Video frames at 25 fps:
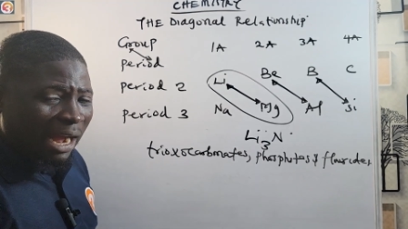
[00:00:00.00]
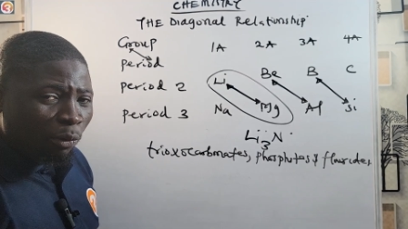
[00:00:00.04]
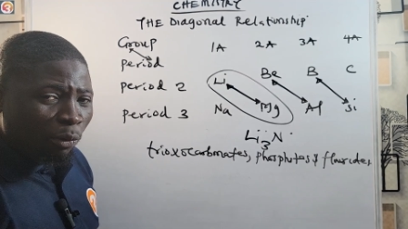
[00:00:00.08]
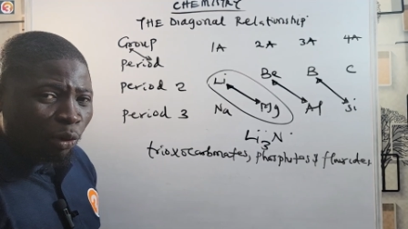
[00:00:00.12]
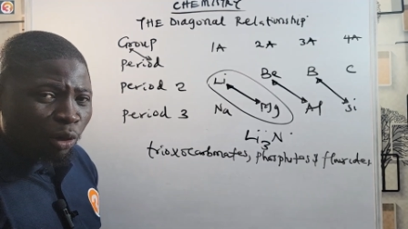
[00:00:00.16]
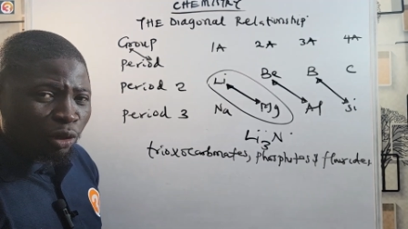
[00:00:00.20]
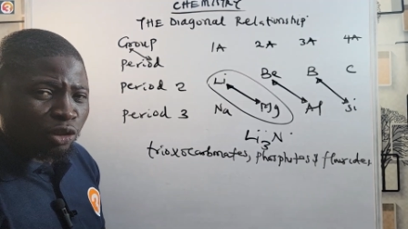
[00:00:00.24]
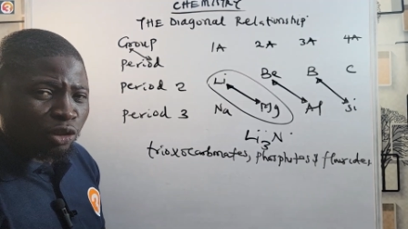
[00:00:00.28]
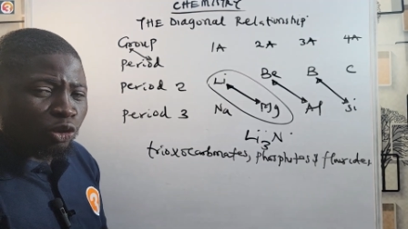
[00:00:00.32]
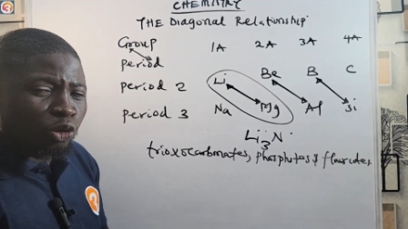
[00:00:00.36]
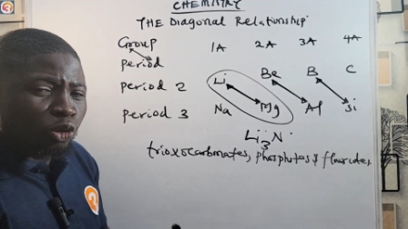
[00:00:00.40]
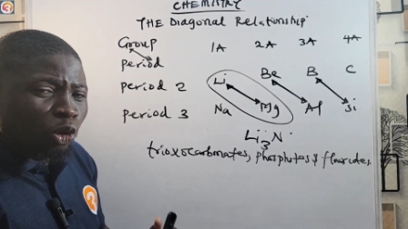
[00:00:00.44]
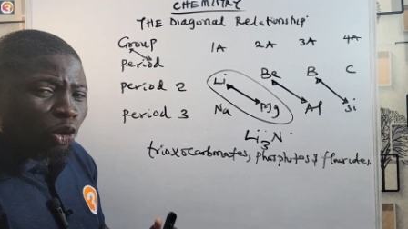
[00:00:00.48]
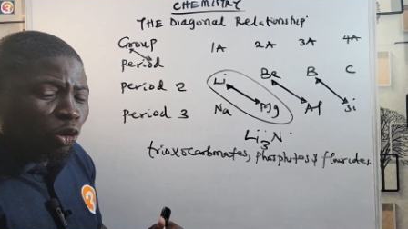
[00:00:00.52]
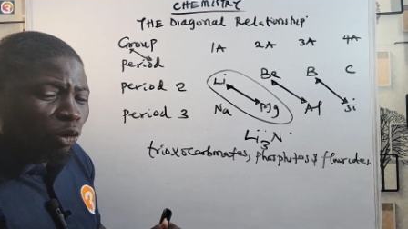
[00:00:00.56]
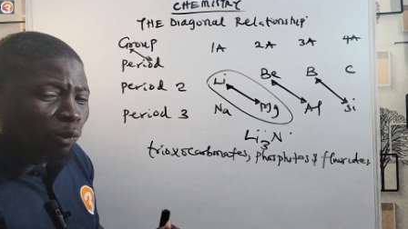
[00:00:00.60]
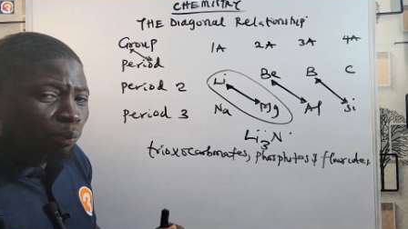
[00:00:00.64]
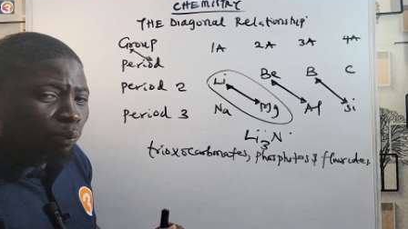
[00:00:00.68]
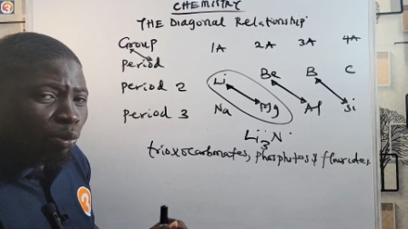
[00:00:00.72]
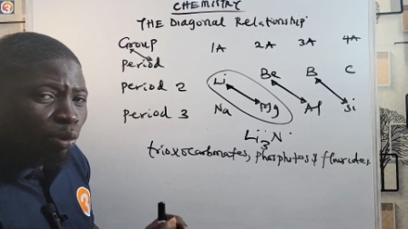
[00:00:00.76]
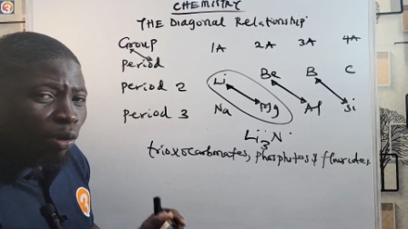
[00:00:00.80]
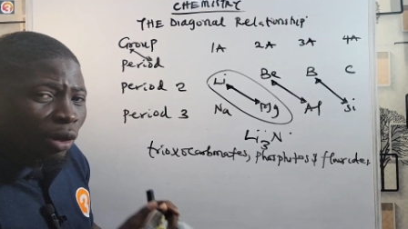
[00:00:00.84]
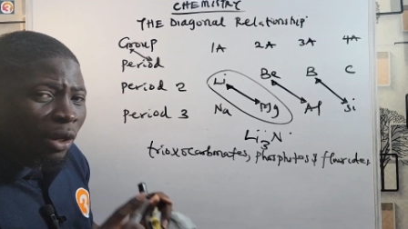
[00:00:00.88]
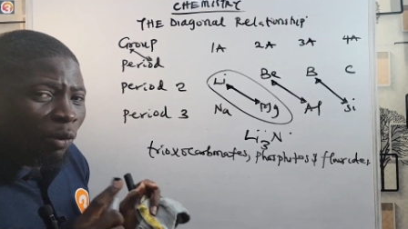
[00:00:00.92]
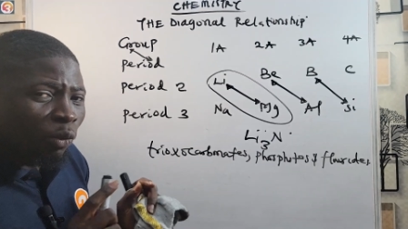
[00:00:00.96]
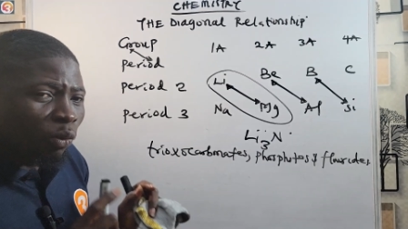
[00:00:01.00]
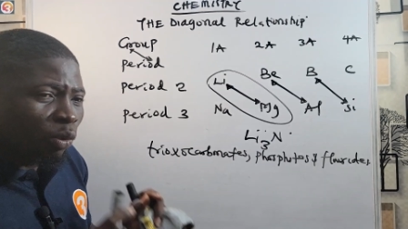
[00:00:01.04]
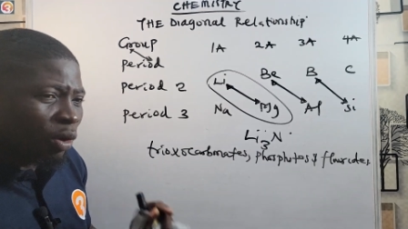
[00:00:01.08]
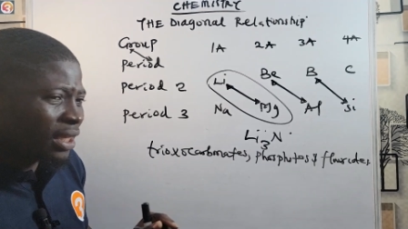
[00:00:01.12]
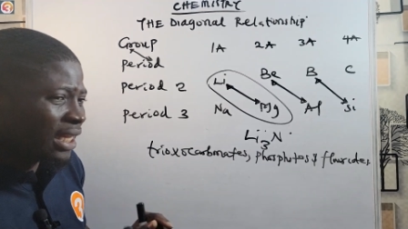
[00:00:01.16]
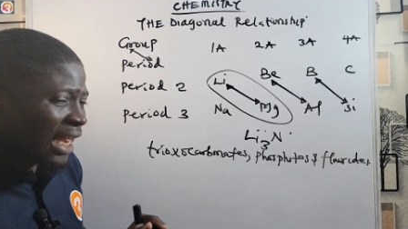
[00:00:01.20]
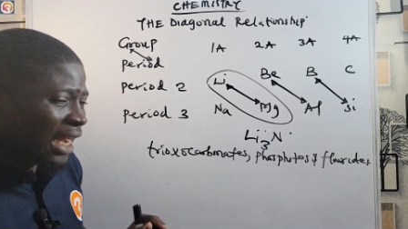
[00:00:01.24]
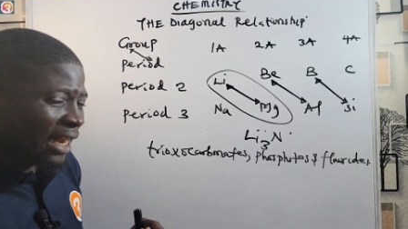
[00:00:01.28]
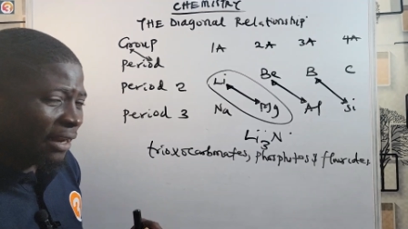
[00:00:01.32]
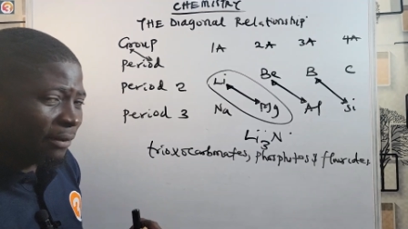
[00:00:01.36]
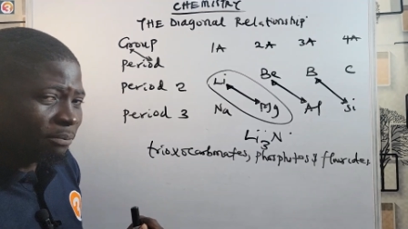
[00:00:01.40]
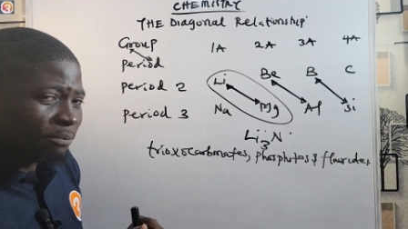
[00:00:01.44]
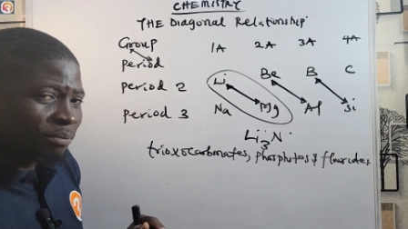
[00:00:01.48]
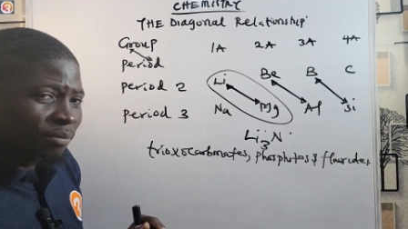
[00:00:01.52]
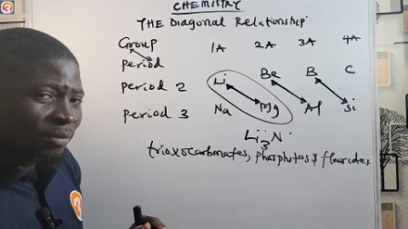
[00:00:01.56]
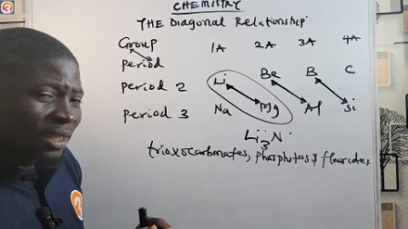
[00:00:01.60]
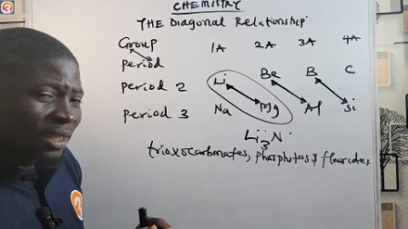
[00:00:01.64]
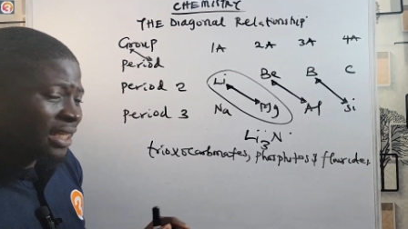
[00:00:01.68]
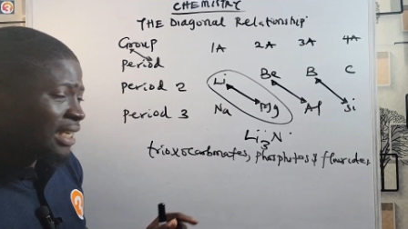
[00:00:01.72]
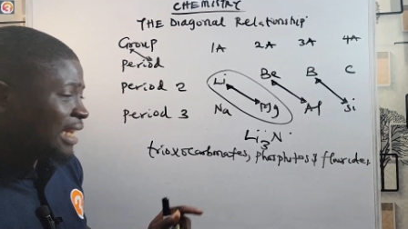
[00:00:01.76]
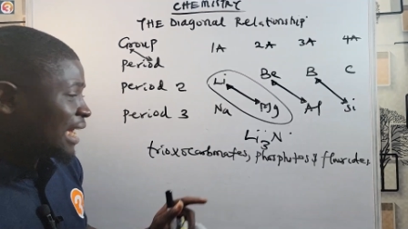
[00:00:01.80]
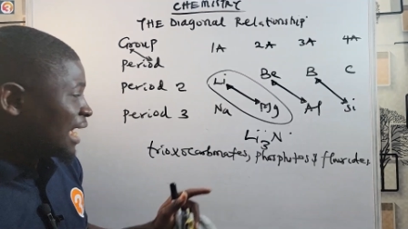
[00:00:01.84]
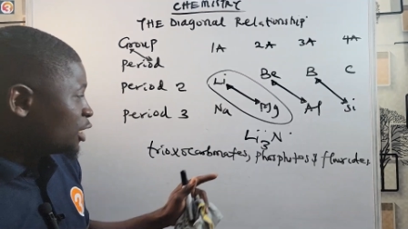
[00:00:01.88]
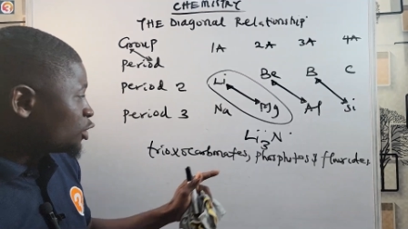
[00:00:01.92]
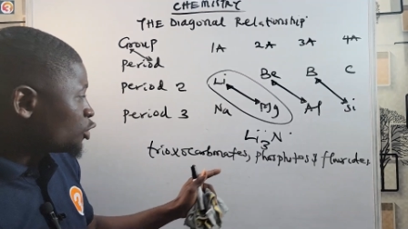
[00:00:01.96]
are what soluble in water.
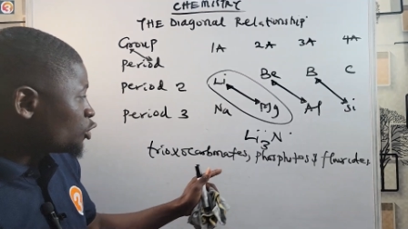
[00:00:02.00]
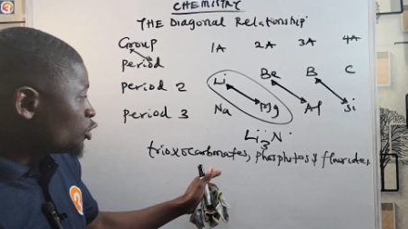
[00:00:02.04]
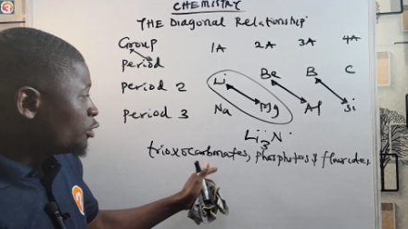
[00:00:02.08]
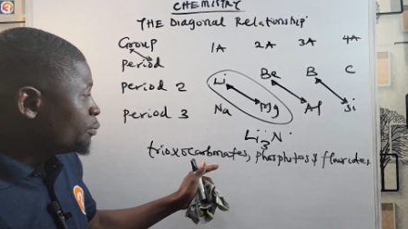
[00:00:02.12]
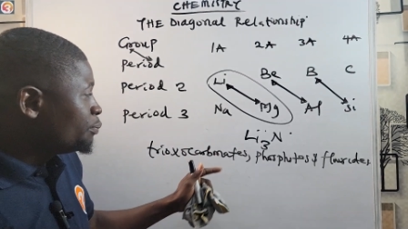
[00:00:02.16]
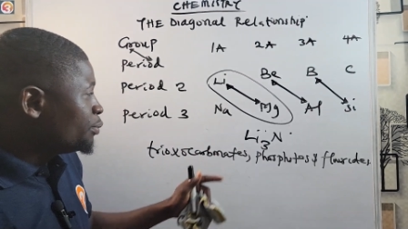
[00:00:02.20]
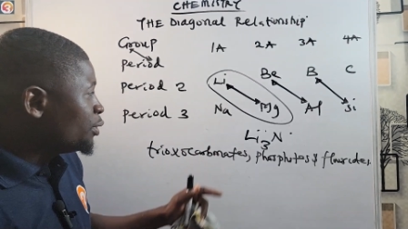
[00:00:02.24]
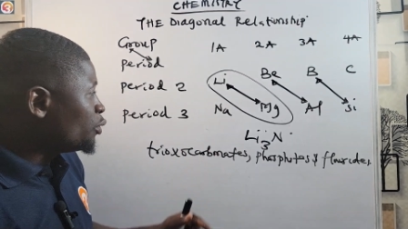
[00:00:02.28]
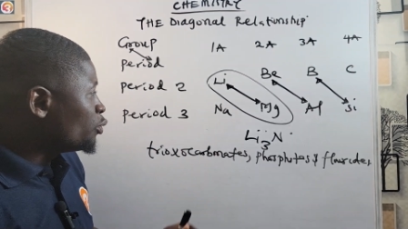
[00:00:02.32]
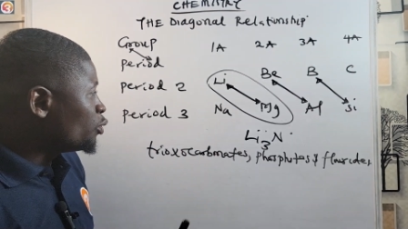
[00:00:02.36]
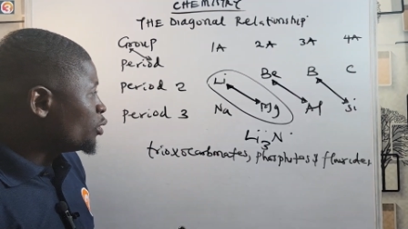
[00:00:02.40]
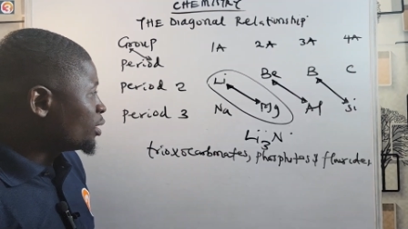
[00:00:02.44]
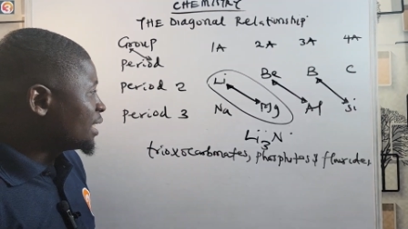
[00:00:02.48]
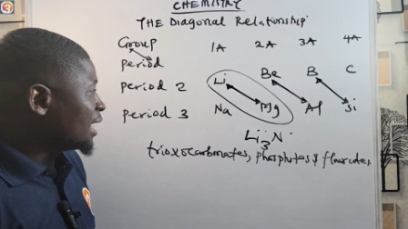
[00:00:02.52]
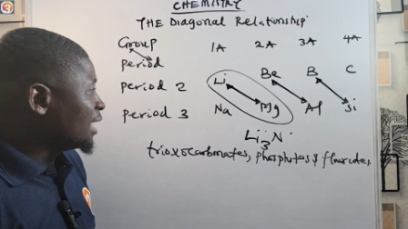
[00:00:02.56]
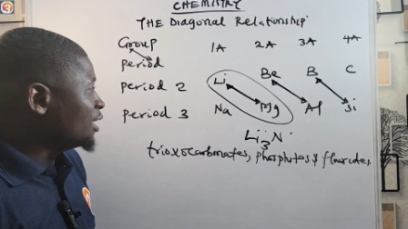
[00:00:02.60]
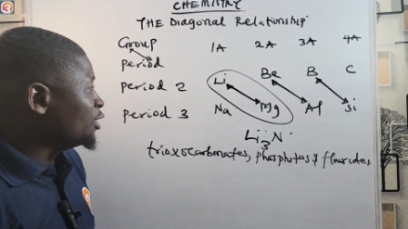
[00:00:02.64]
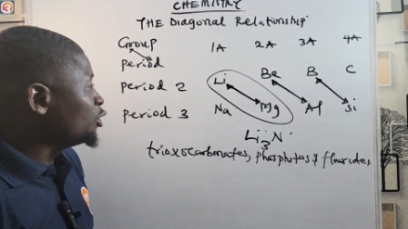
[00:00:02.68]
They are soluble in water.